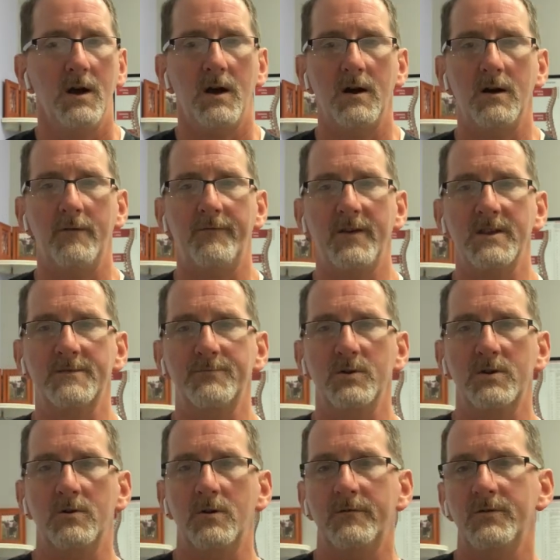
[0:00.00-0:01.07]

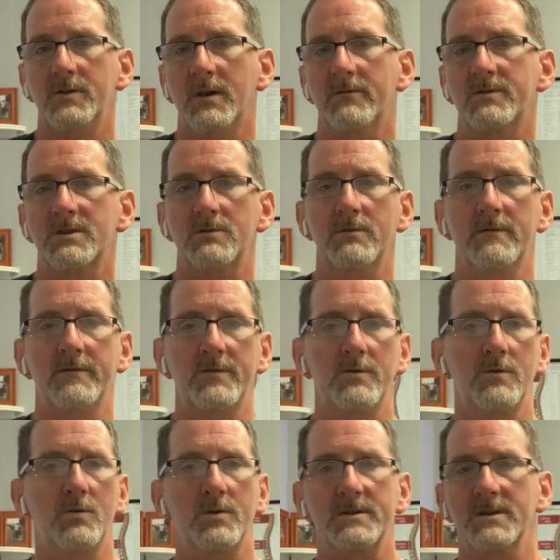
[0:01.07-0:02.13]
Facebook, or if you give us a
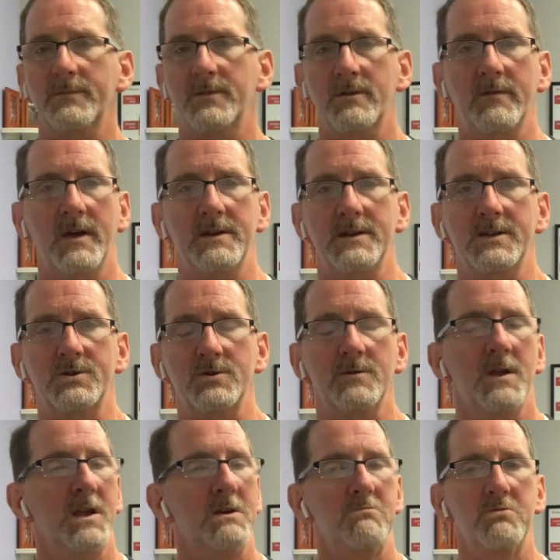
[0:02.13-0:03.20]
review or something of that nature,